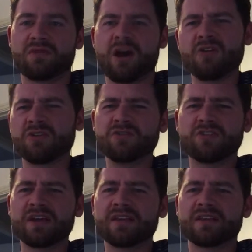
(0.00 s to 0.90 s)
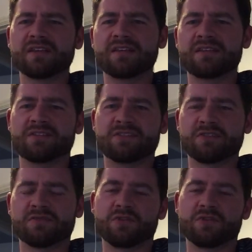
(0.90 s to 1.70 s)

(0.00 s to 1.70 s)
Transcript: how can you say that this is a good